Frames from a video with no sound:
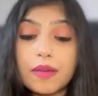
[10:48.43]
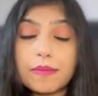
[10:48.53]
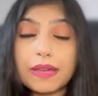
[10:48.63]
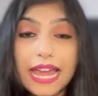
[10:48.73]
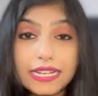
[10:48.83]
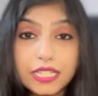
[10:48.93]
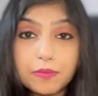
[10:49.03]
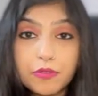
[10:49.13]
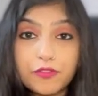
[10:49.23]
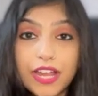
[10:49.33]

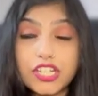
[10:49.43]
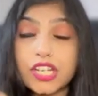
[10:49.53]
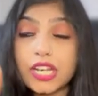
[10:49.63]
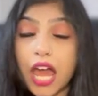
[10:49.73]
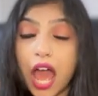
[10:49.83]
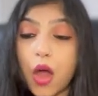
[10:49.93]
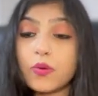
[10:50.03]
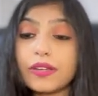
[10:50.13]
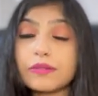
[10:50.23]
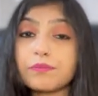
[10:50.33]
mechanism of action, how
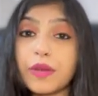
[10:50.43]
it